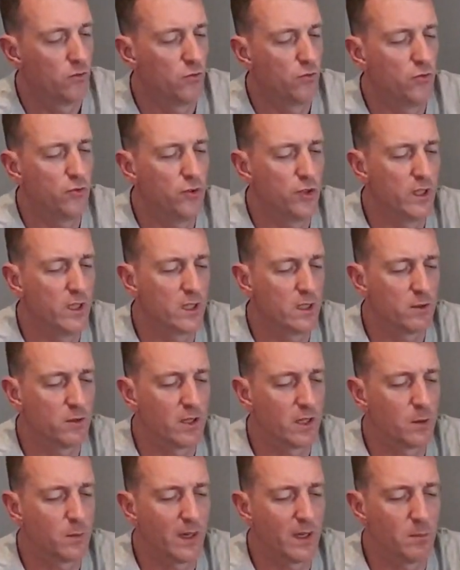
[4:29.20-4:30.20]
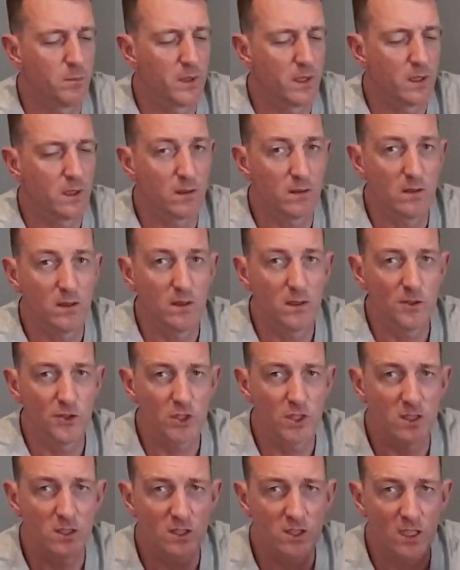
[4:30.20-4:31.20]
Really well built. As
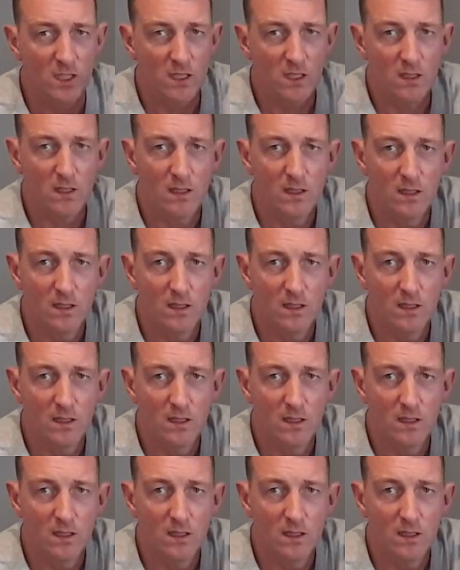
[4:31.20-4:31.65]
you can see,